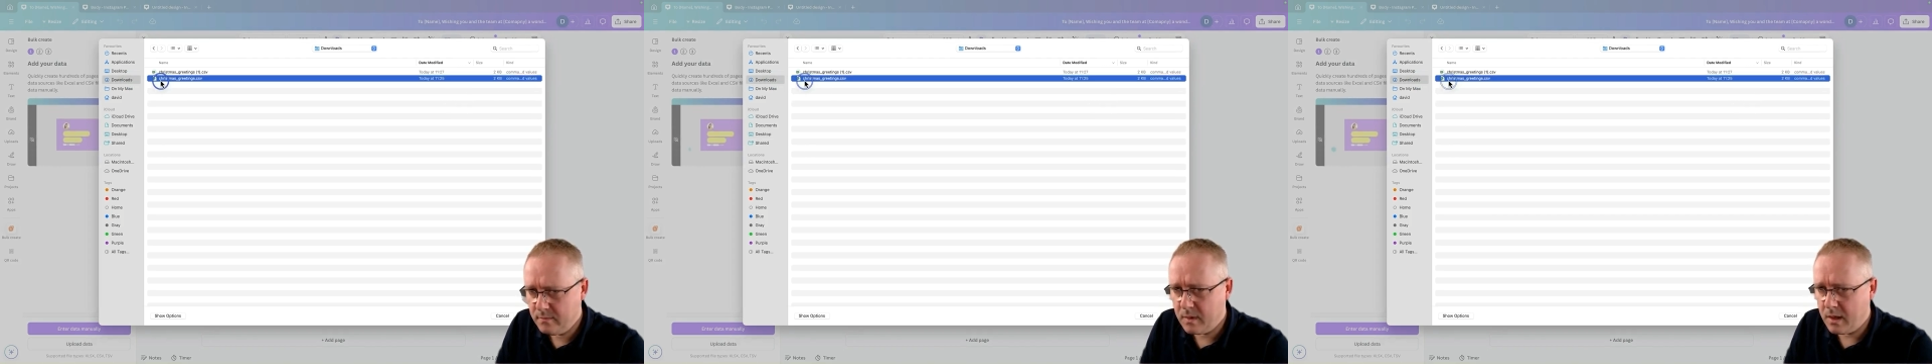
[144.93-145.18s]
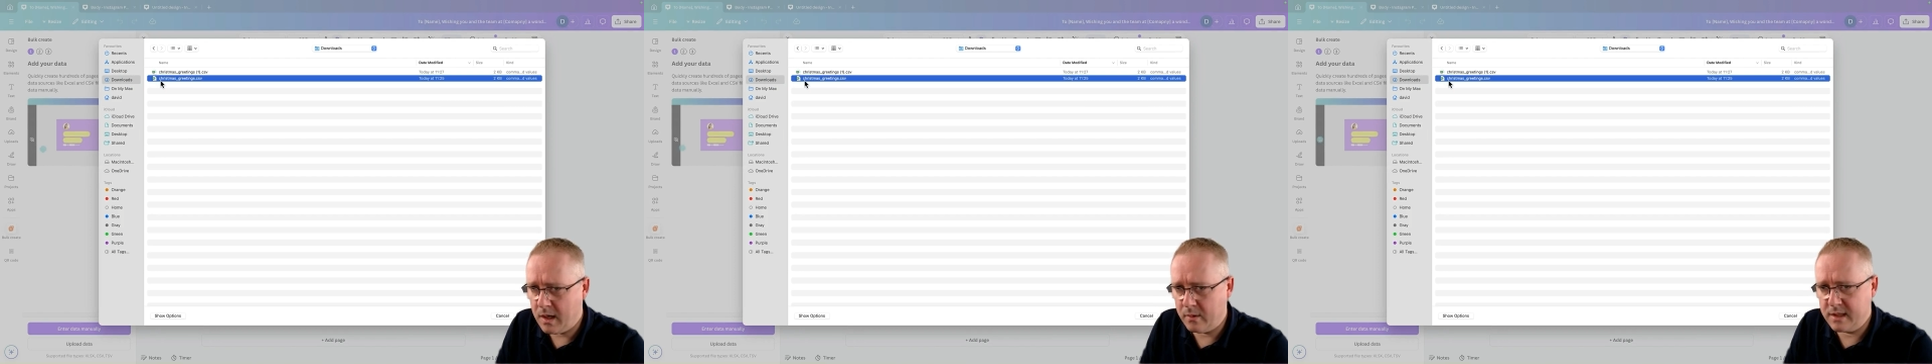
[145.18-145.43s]

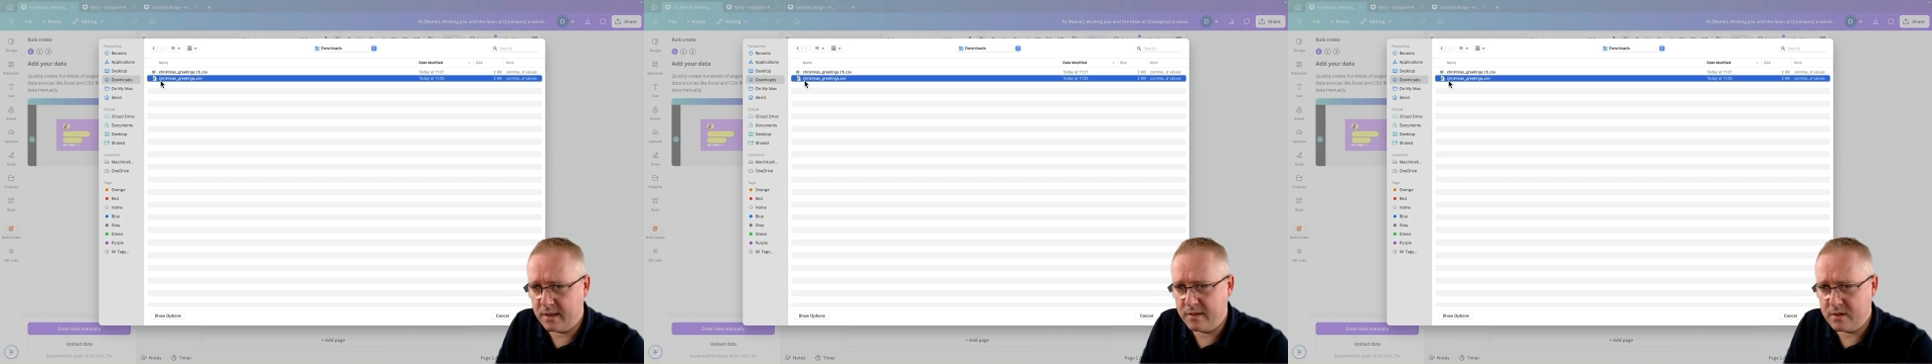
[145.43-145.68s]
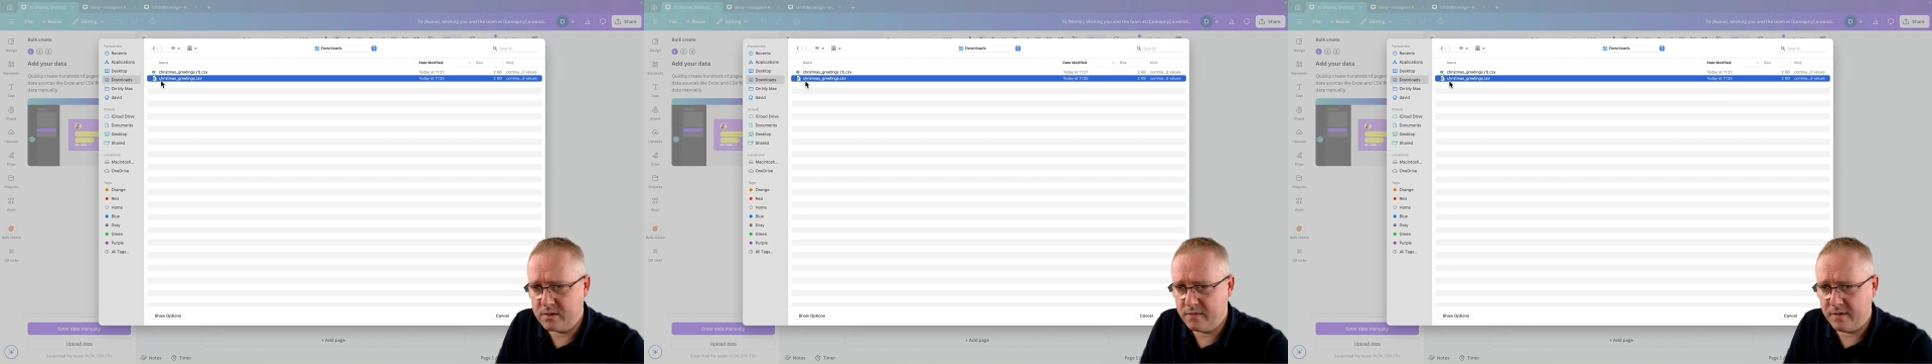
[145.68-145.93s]
and I'll take
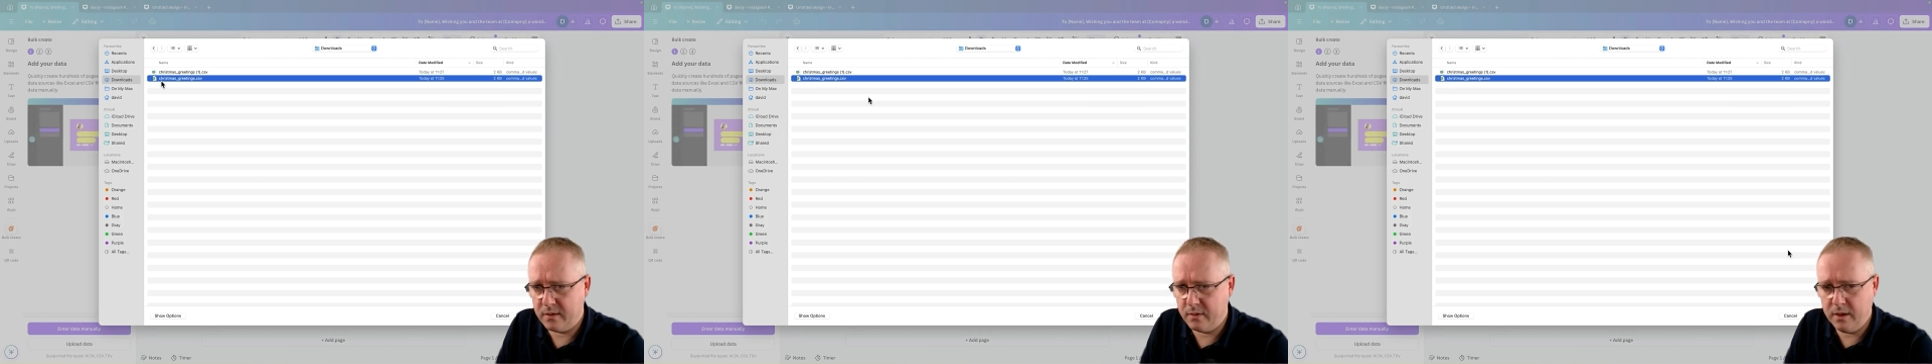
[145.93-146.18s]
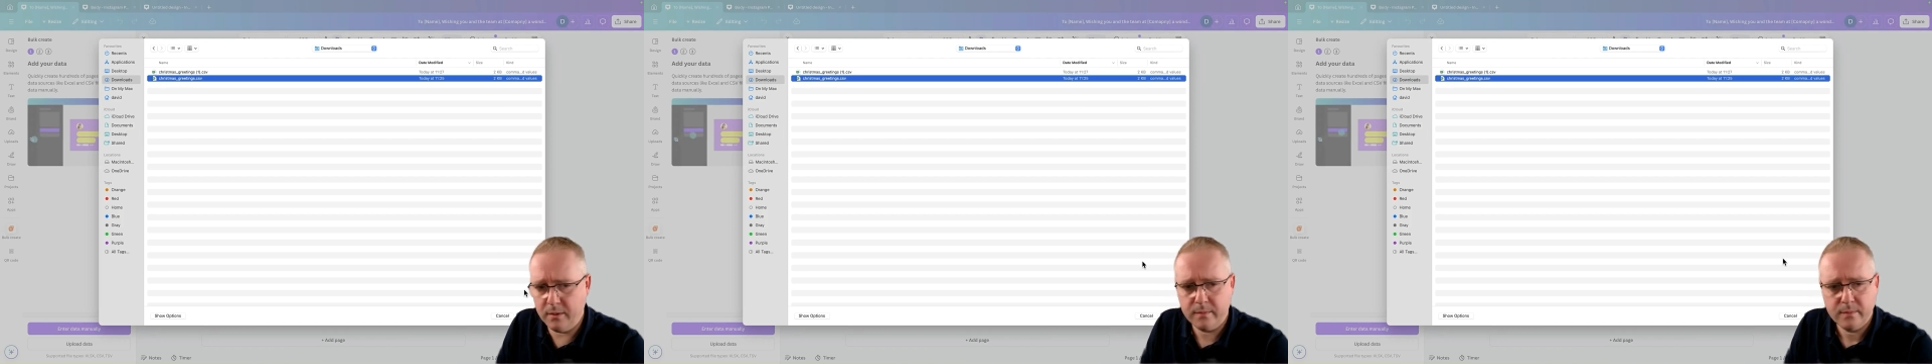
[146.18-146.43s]
this file
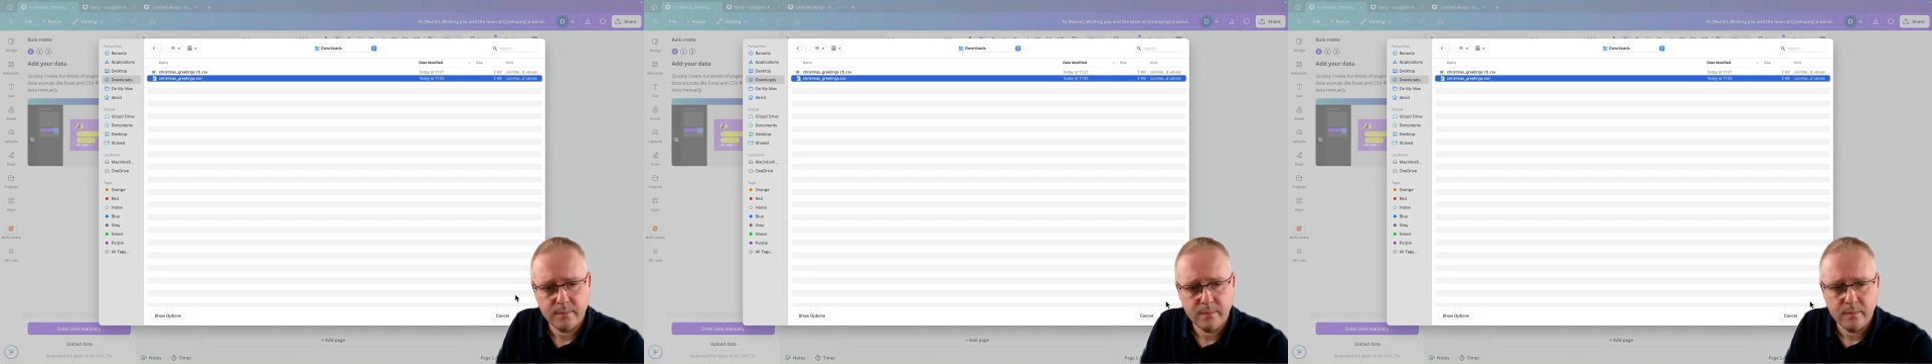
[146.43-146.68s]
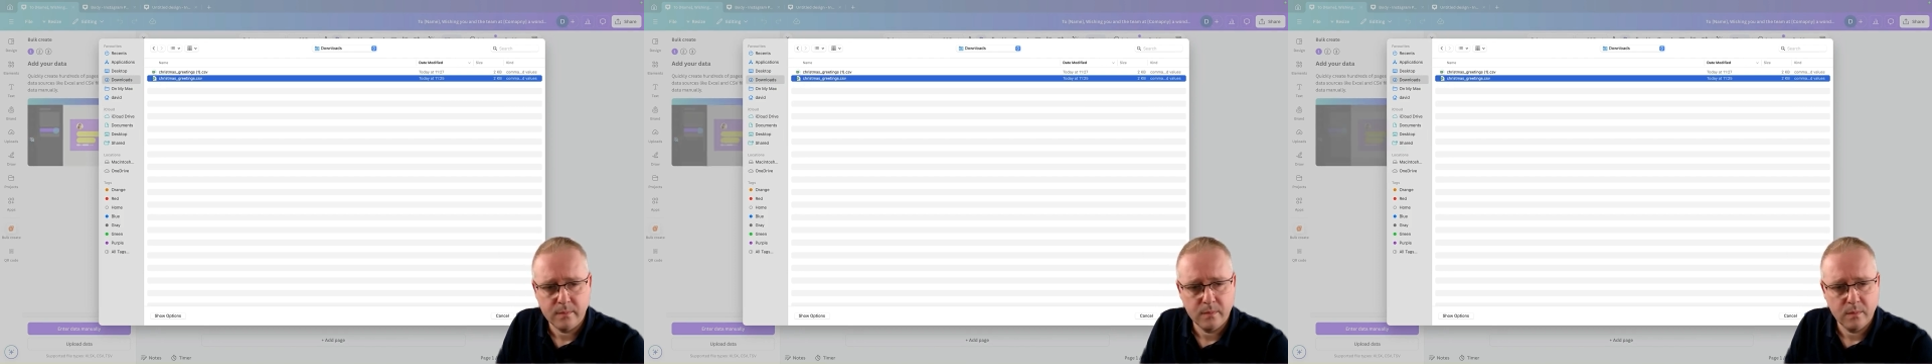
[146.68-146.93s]
here
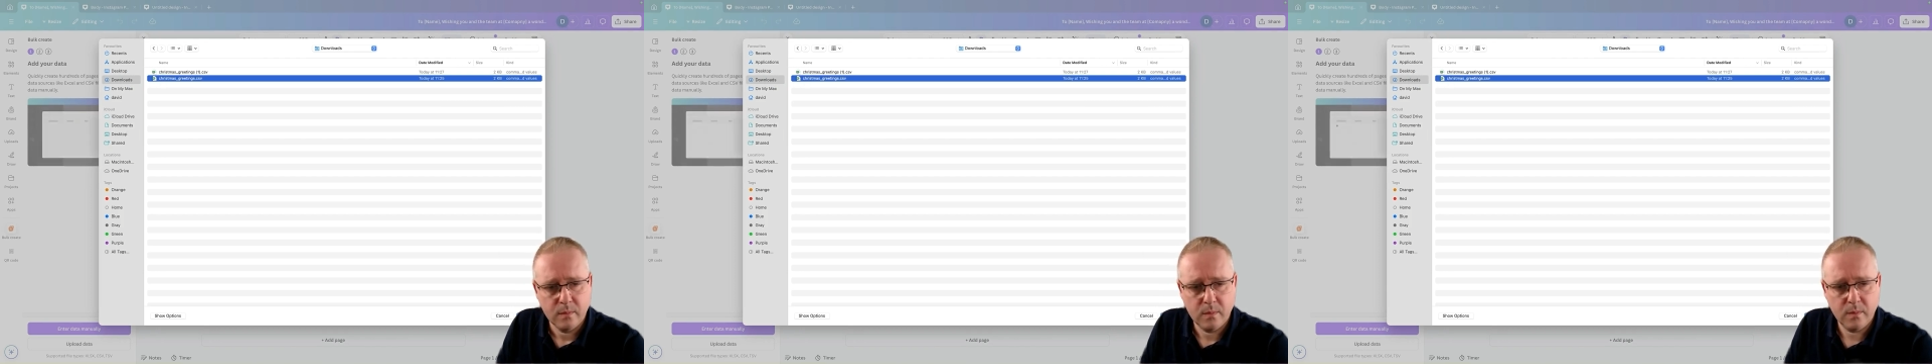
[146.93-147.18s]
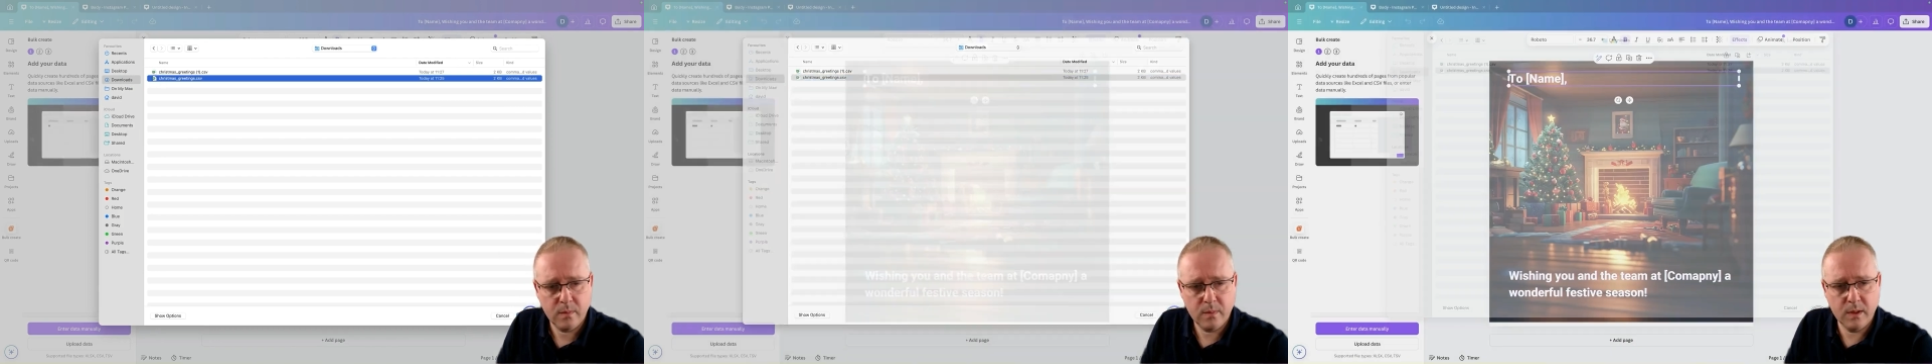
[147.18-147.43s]

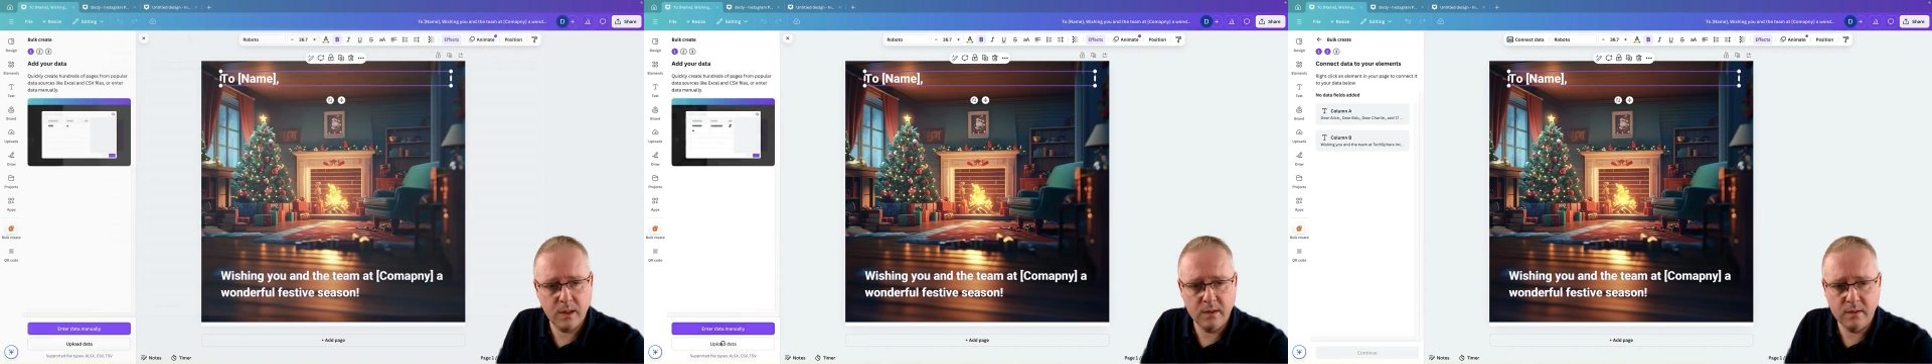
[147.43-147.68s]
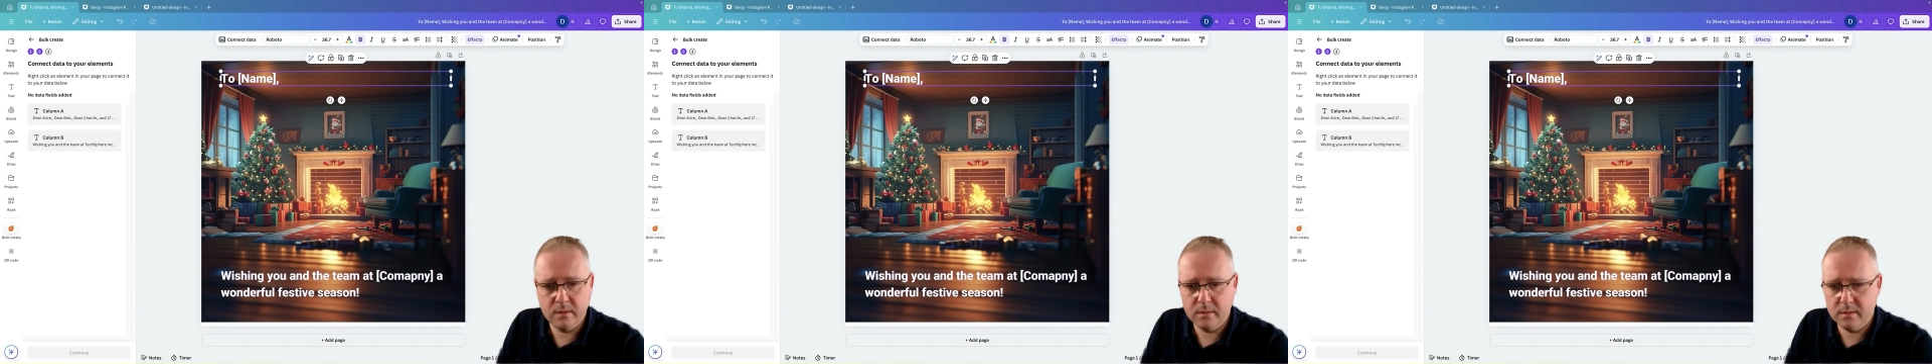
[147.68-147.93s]

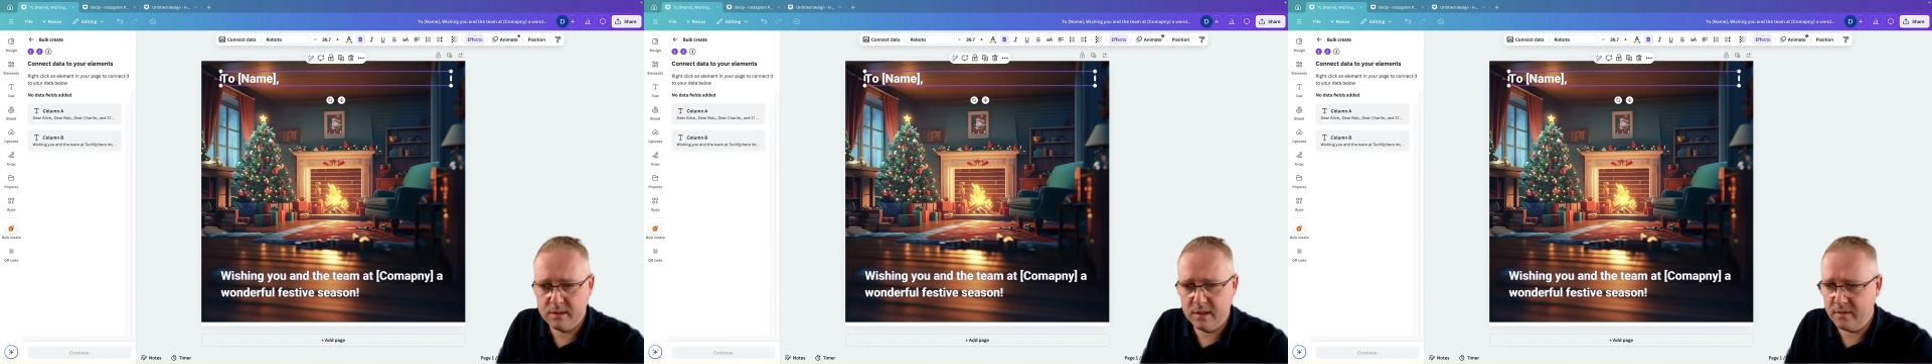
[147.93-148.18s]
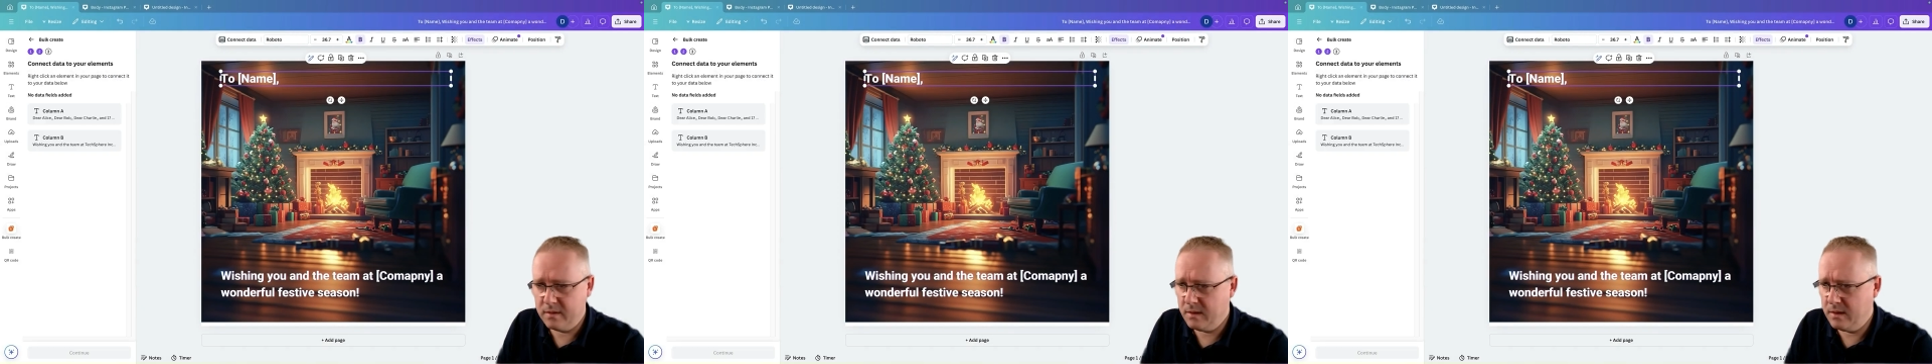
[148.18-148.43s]
and save
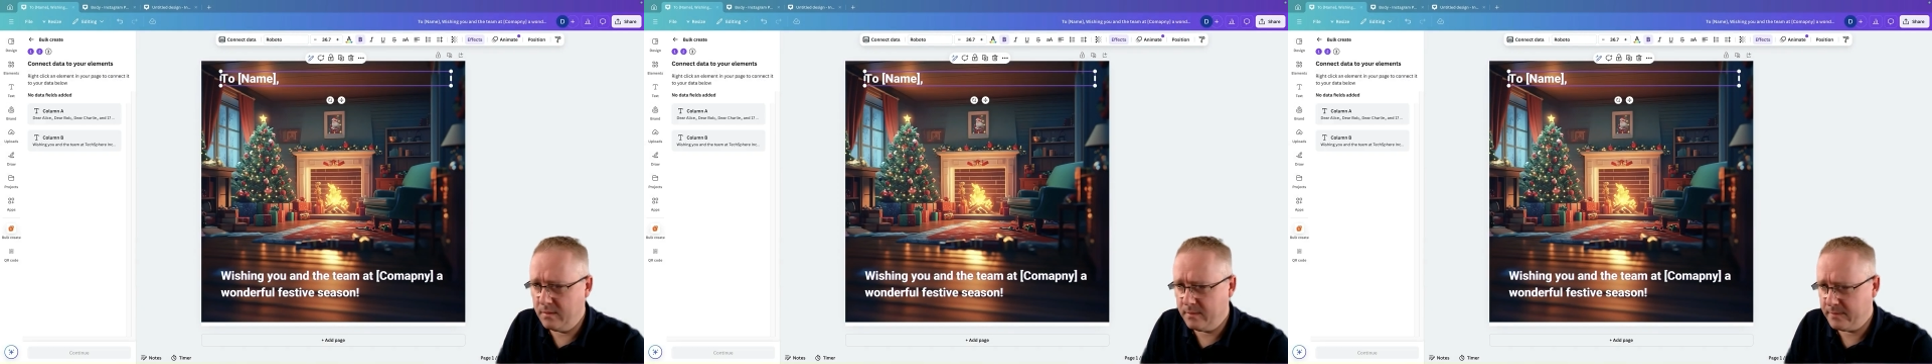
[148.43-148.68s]
it here.